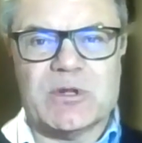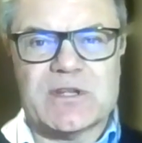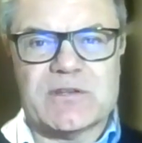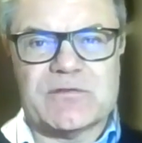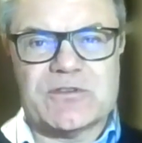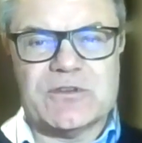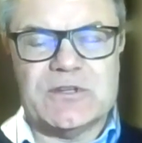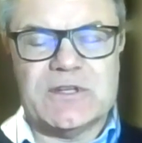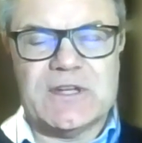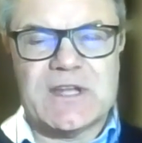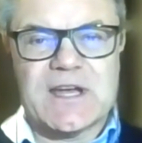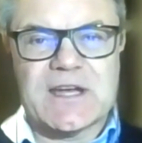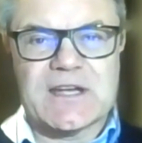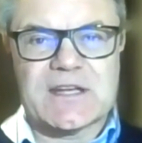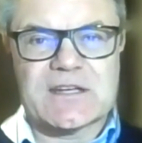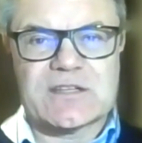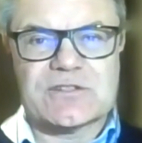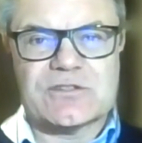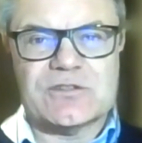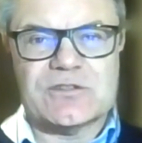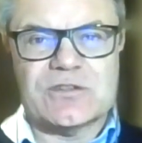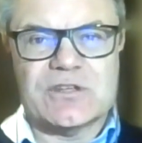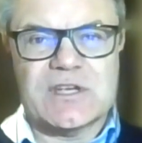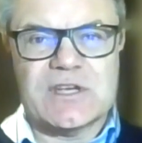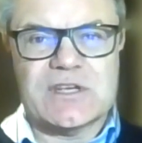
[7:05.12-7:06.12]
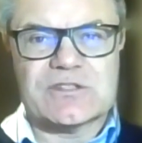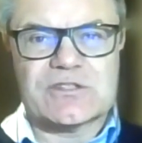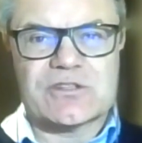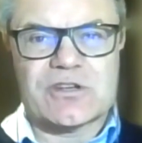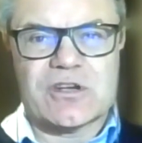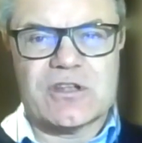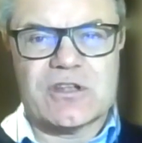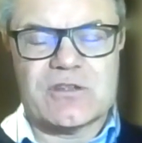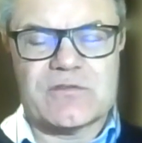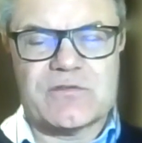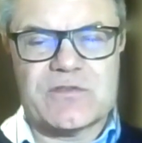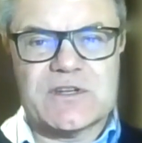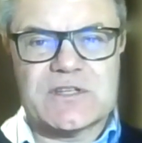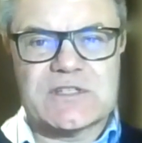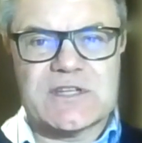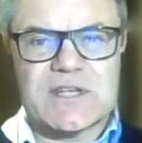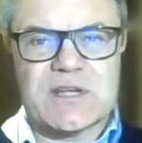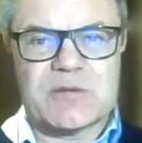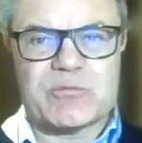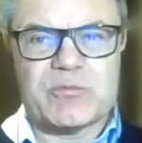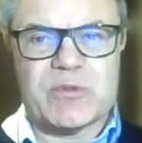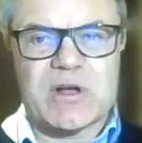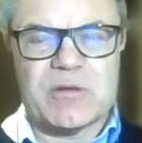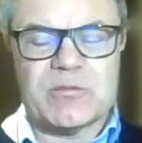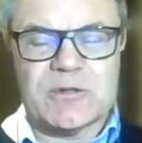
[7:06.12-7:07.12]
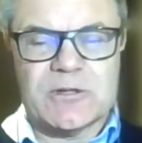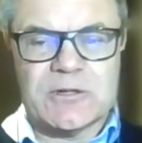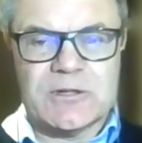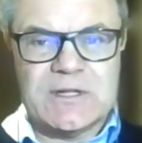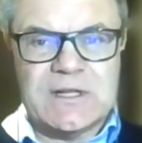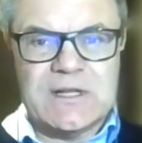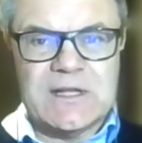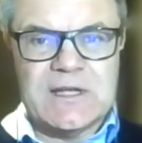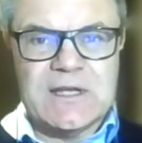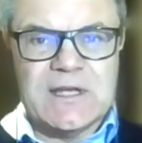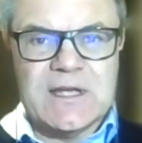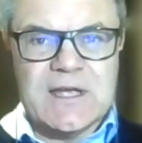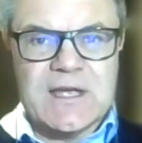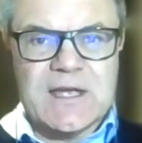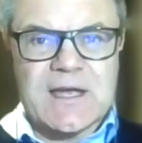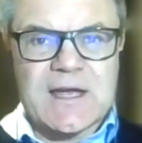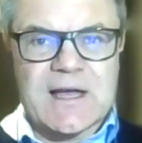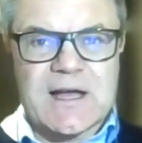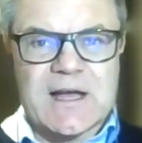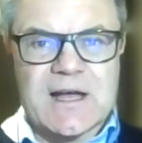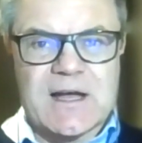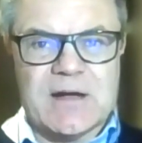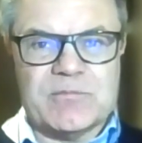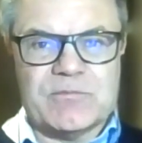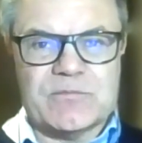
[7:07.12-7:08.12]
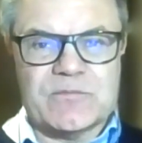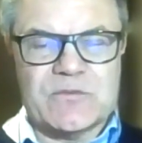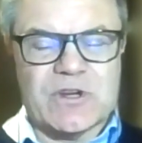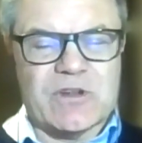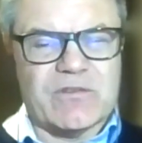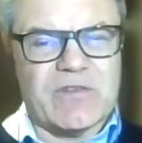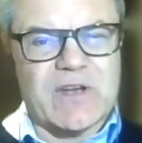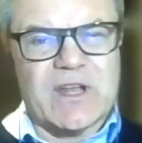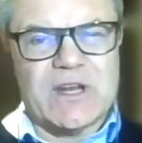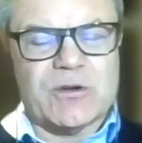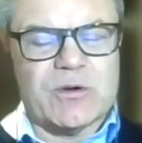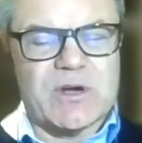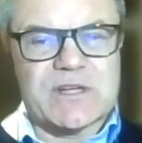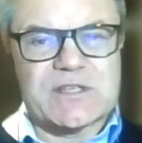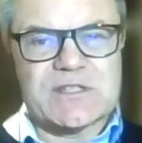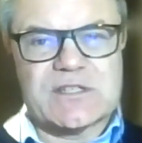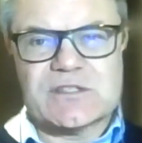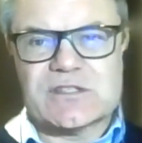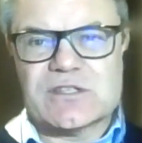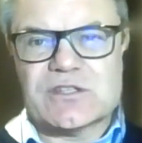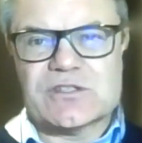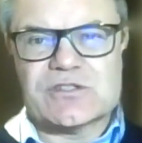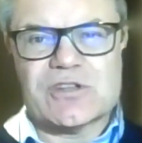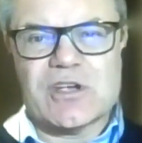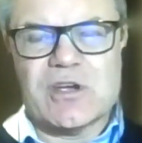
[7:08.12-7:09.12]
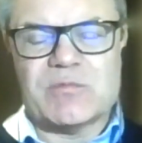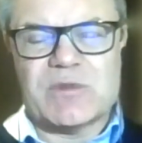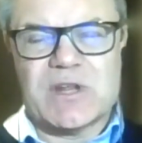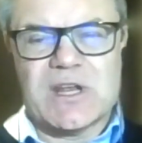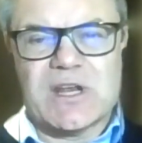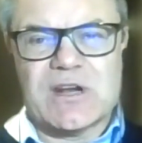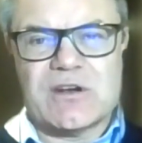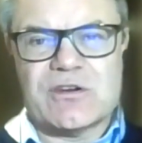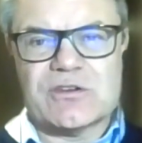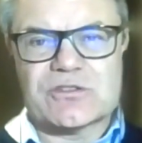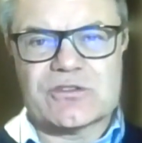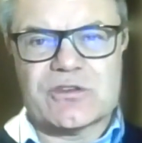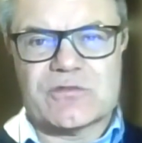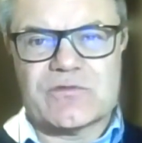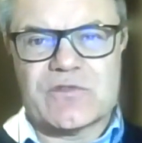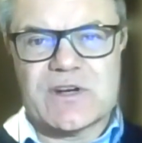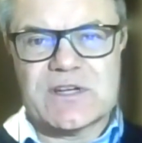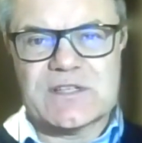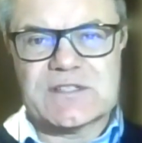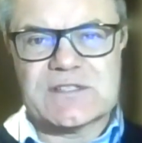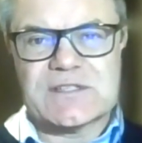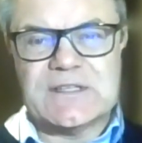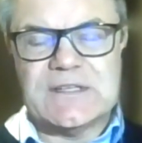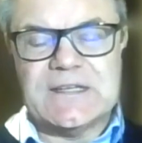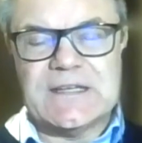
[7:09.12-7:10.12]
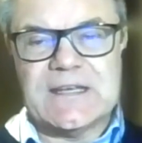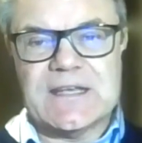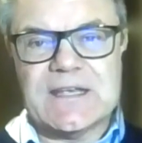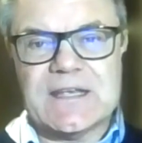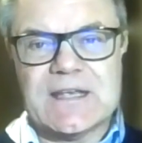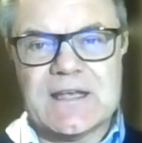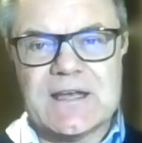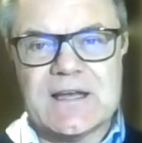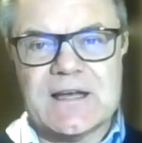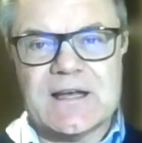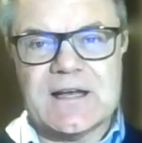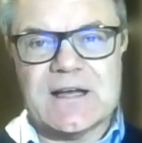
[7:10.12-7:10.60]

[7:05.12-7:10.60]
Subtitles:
bubble, if you like, 2 years ago, the fintech bubble, valuations in so many areas got very silly.